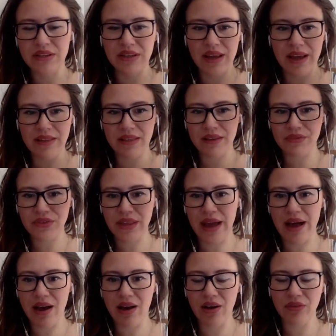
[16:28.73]
the end of
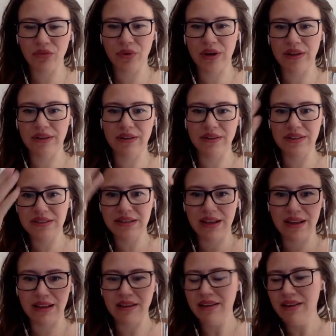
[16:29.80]
town where there is
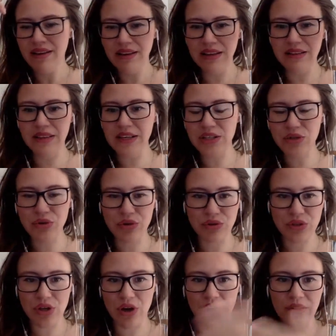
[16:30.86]
like industrial
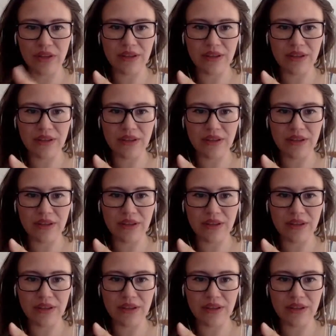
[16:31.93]
zone,